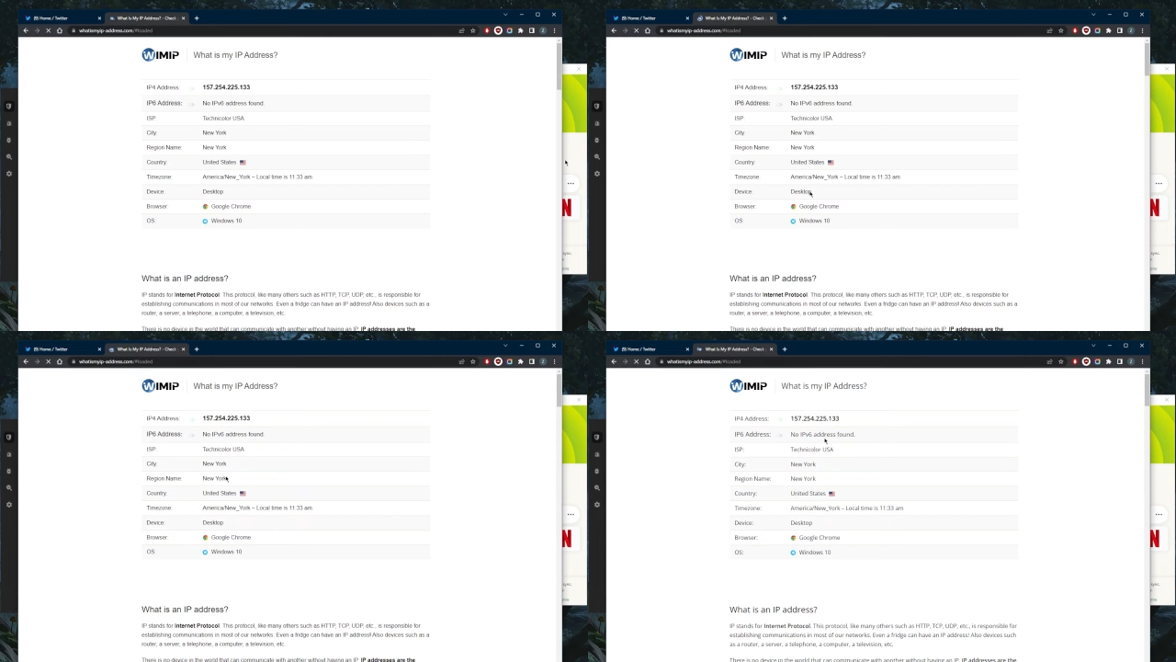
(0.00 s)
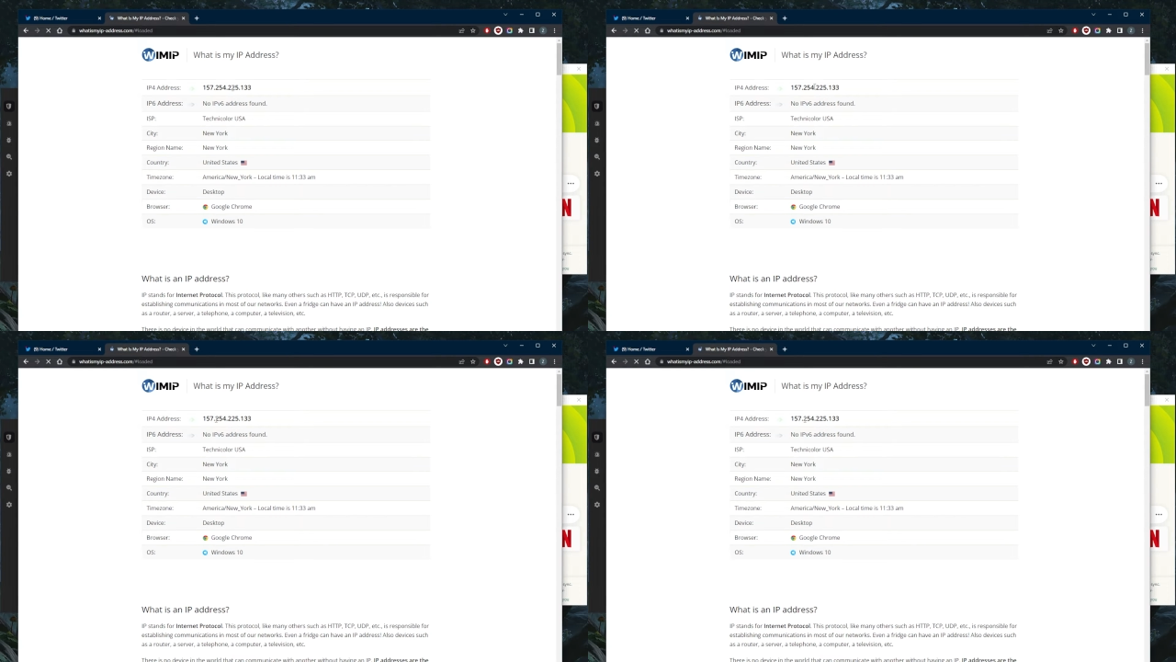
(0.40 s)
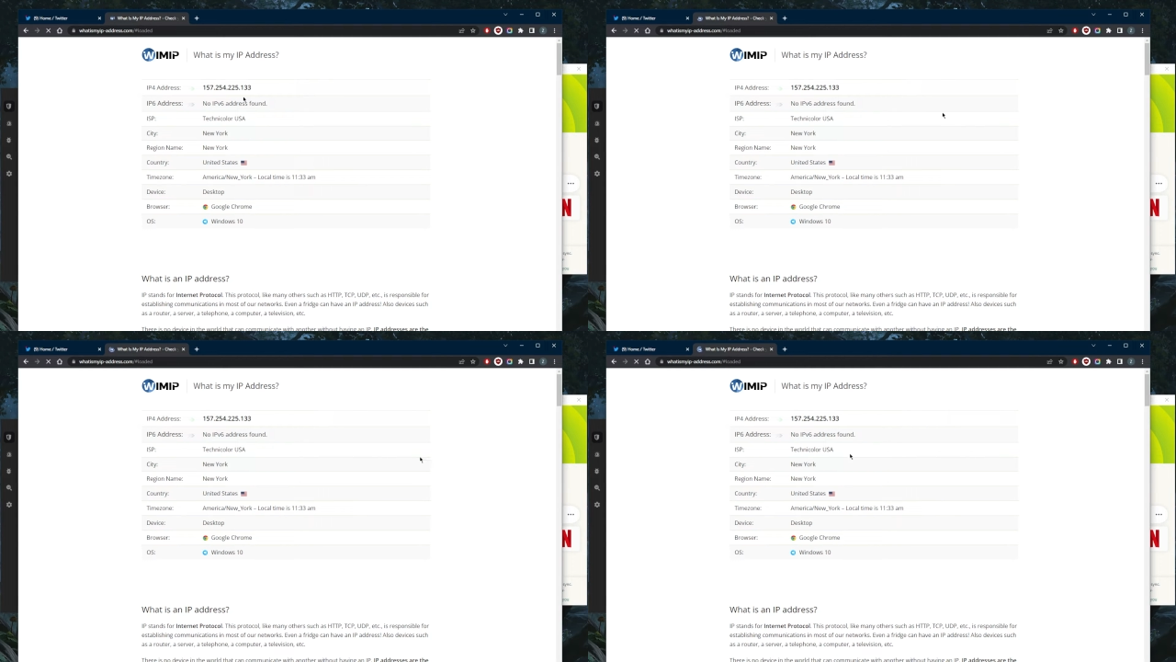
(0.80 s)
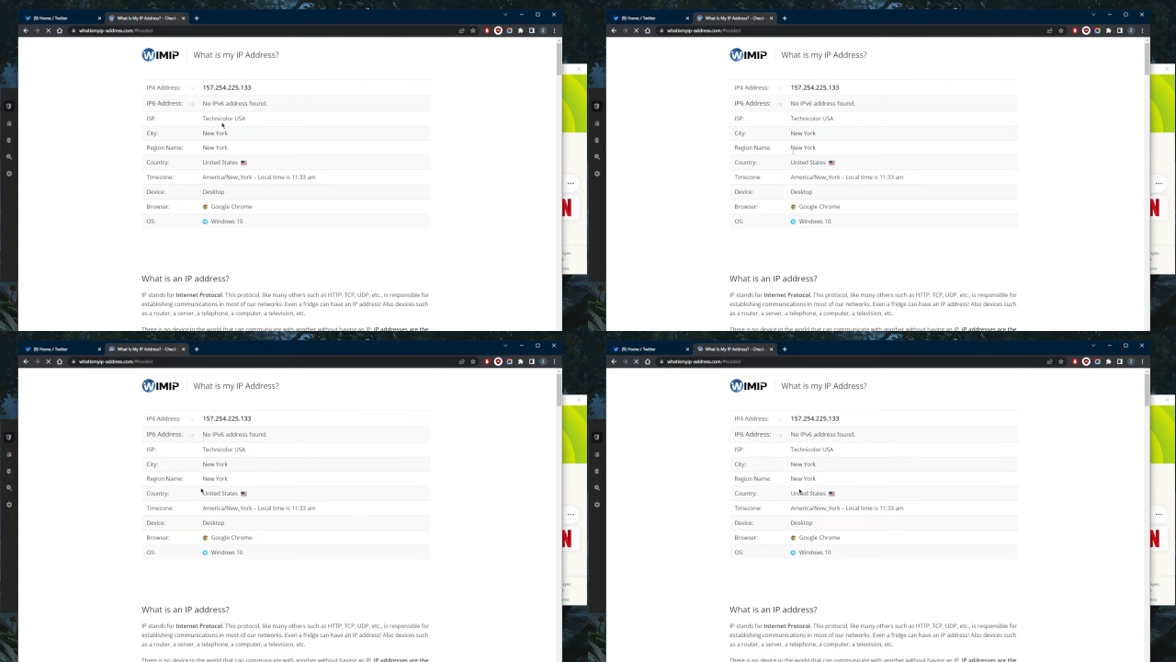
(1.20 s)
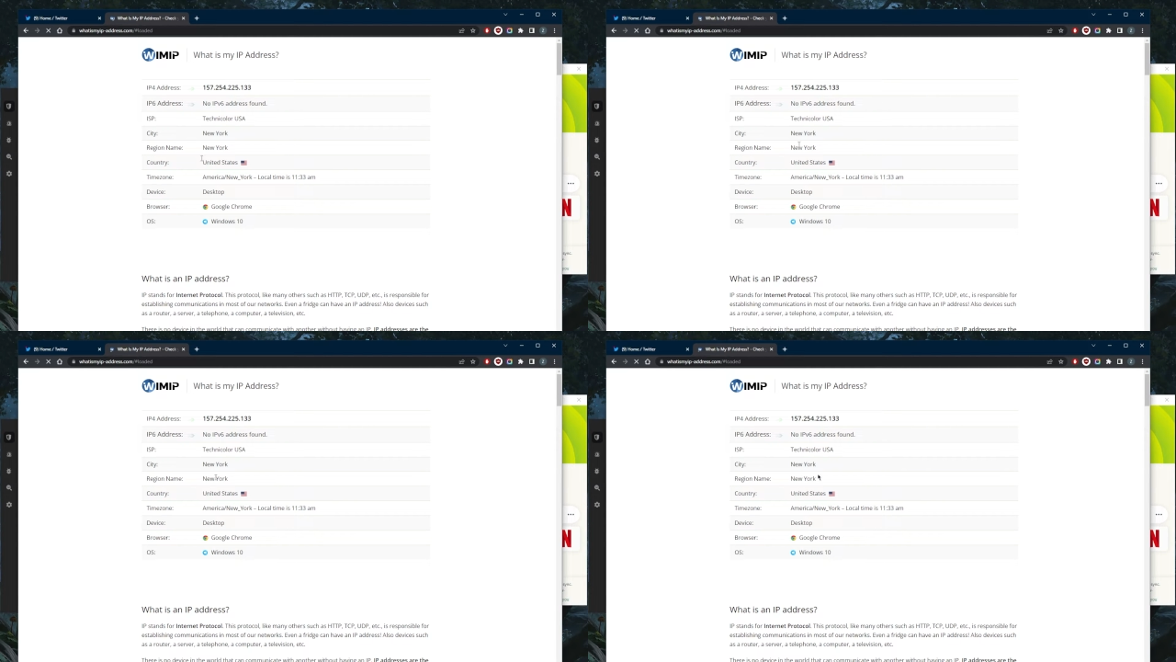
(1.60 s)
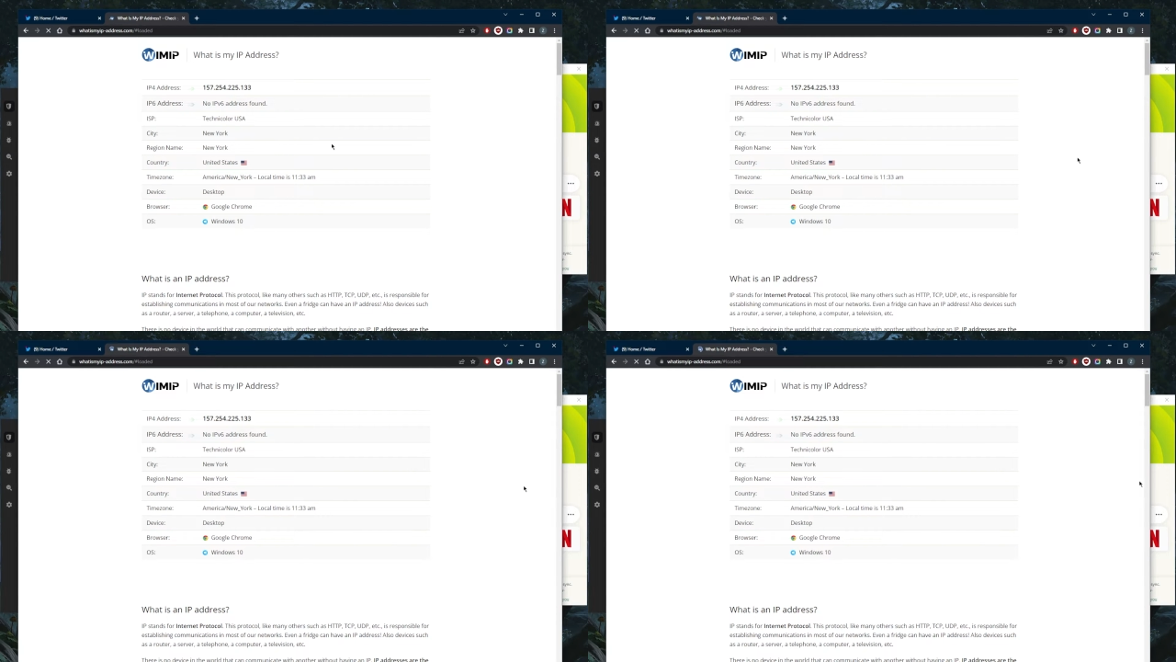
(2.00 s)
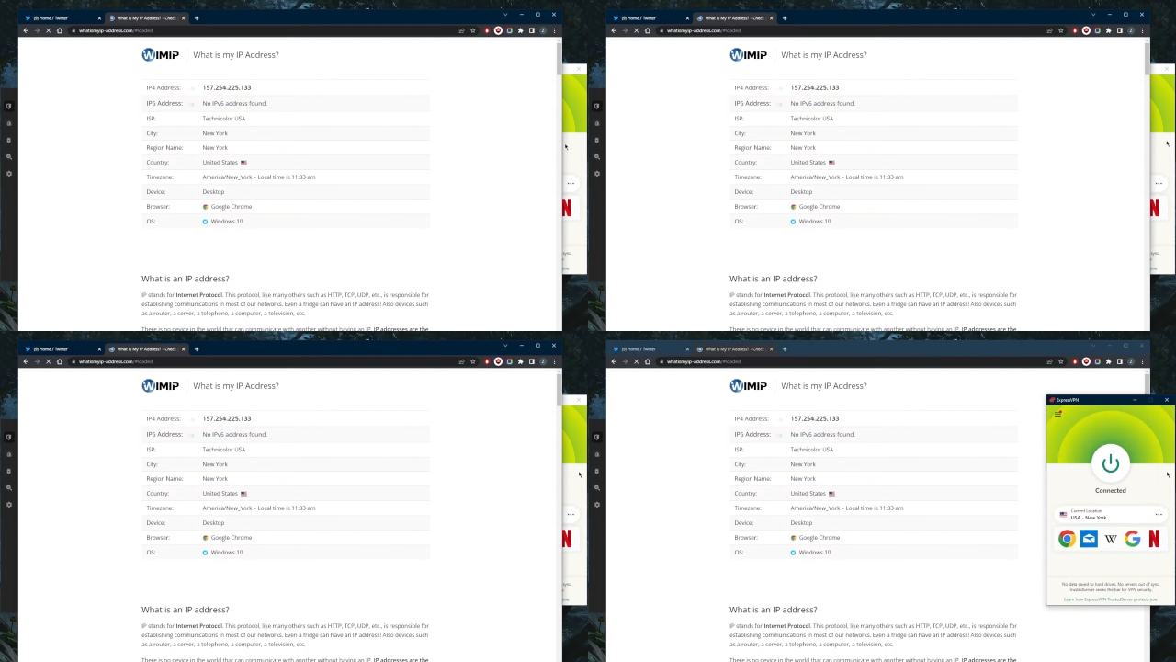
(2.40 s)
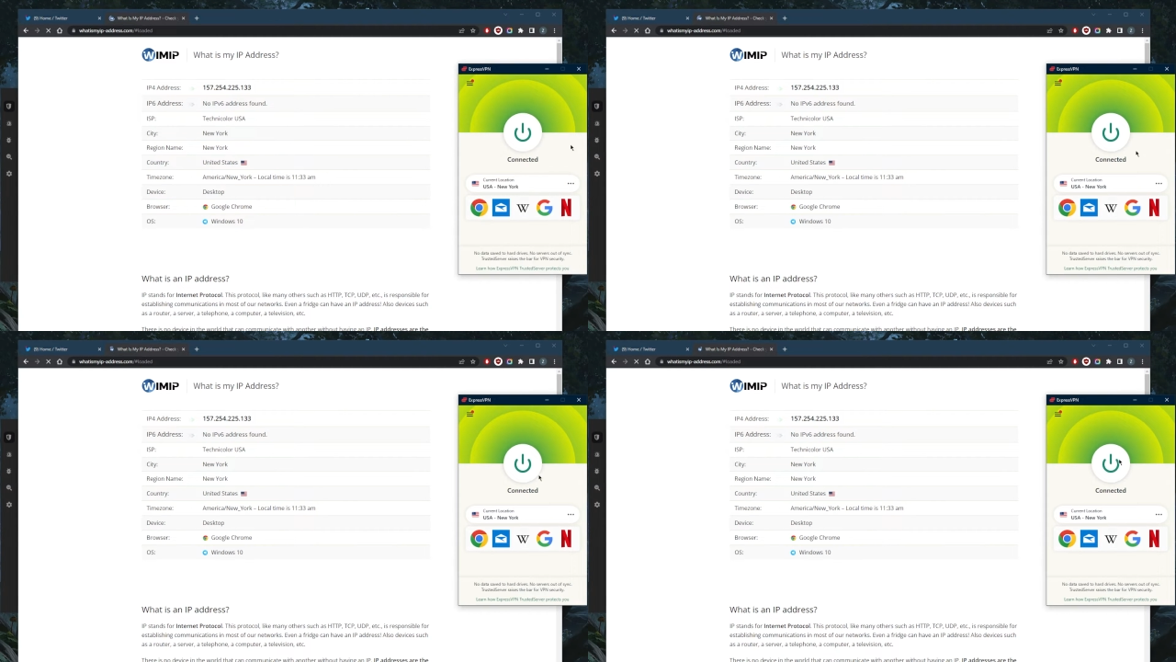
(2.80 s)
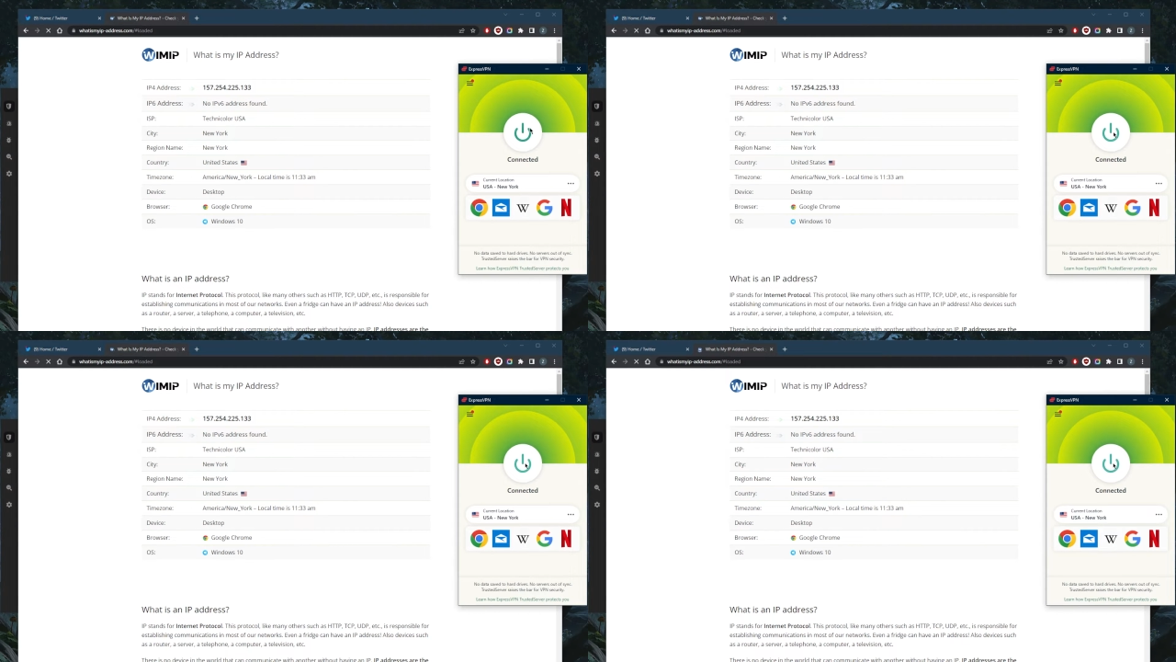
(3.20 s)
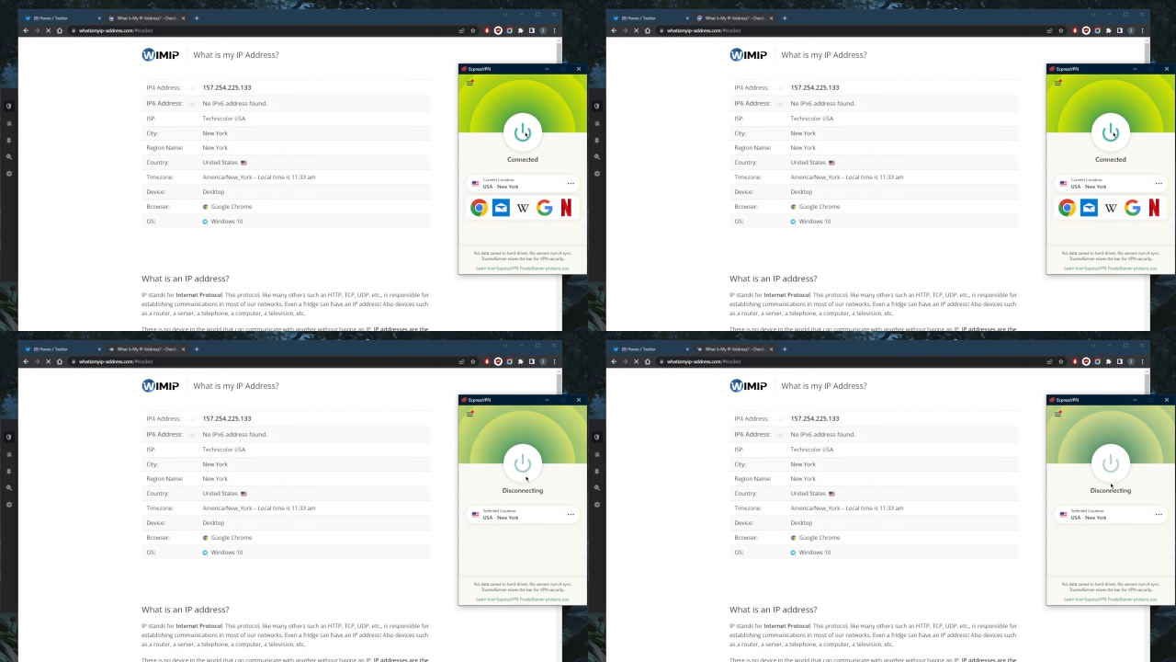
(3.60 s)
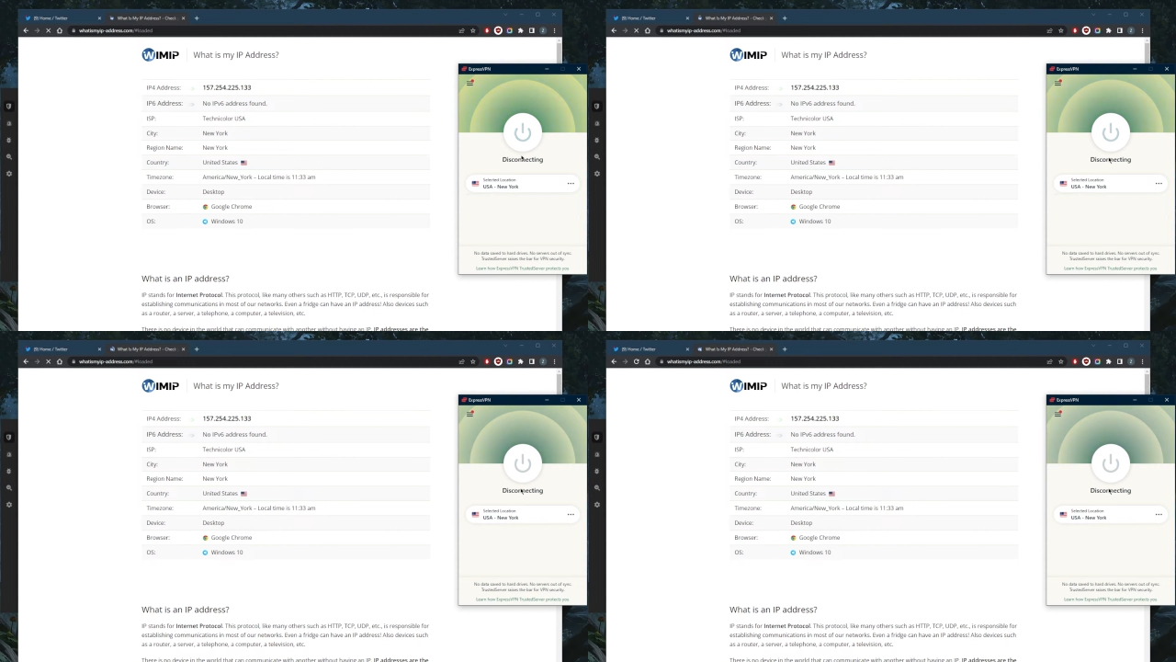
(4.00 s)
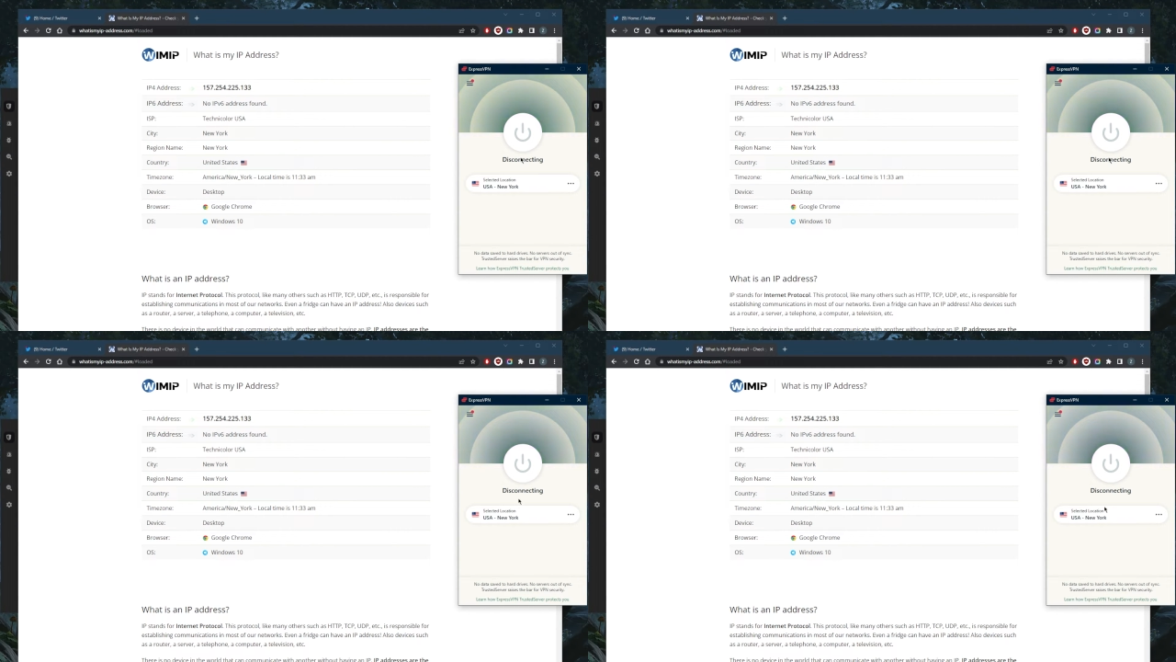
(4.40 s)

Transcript: No face is visible, so there are no lips to read.